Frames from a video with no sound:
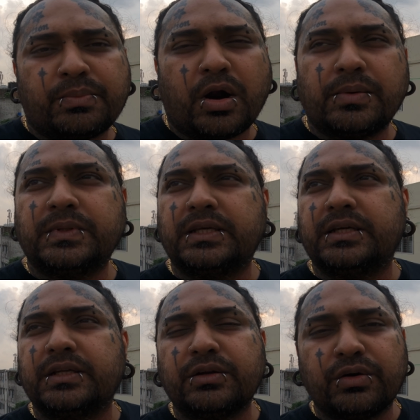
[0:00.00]

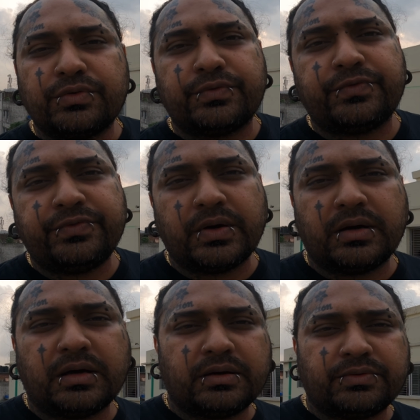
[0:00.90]
probably no
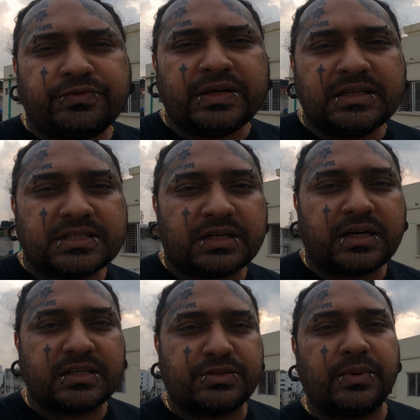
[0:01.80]

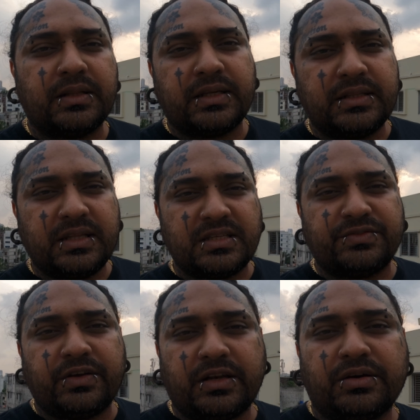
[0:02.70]
filter as well in
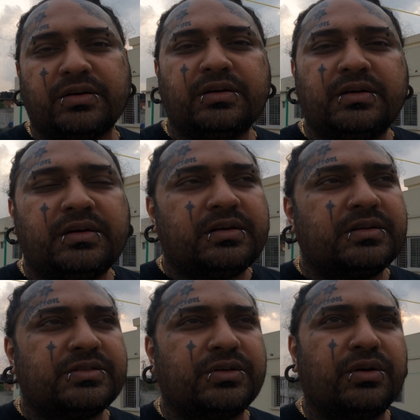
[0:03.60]
this video.
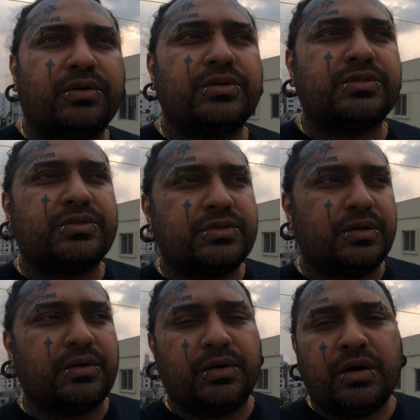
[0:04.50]
So
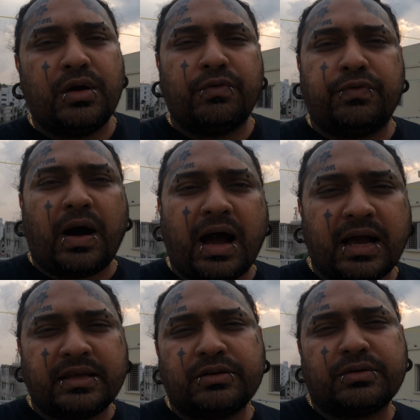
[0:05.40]

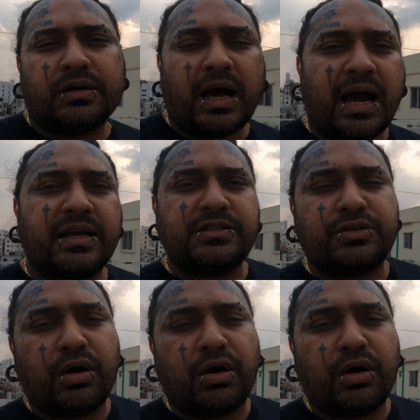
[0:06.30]
highest